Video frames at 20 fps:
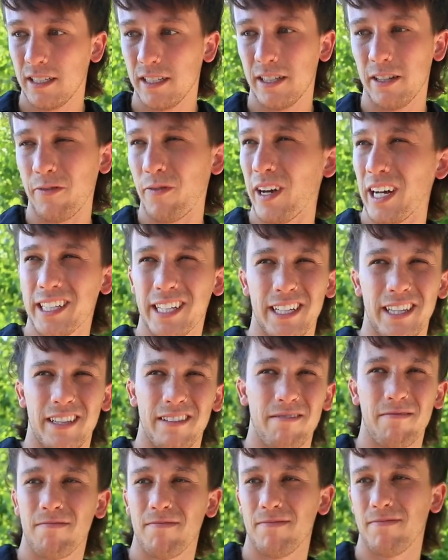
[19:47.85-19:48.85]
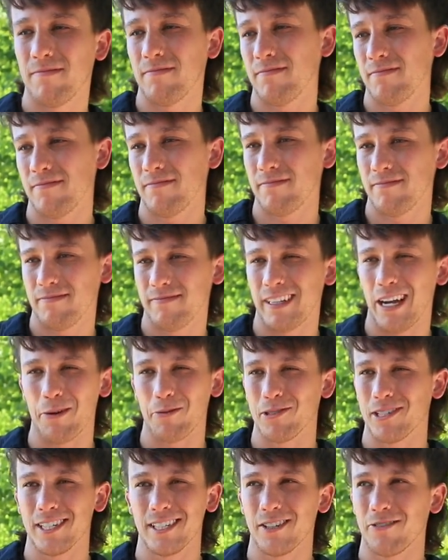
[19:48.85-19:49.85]
the fact that that was
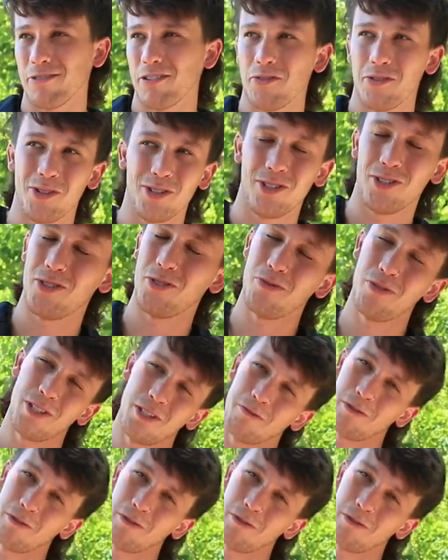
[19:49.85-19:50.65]
in the river is just really